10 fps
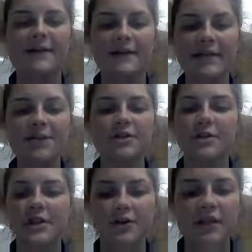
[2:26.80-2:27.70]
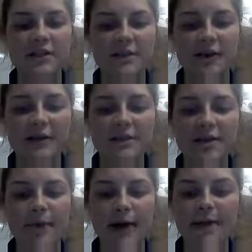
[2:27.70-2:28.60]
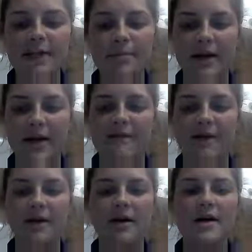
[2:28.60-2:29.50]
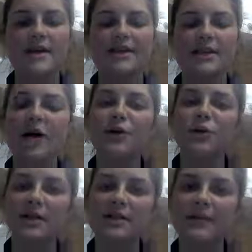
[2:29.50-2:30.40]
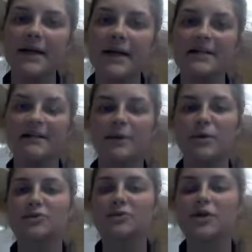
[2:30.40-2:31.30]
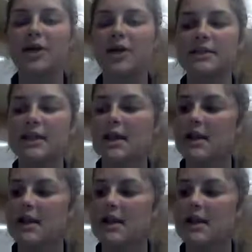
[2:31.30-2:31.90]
teacher and students freedom to manage the behavior that's unwanted because of the mutual trust.